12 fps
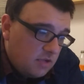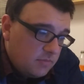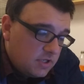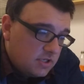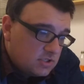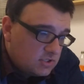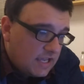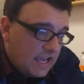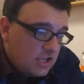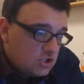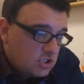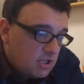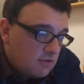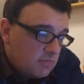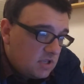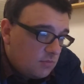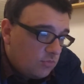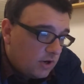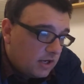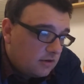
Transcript: slash give me a break.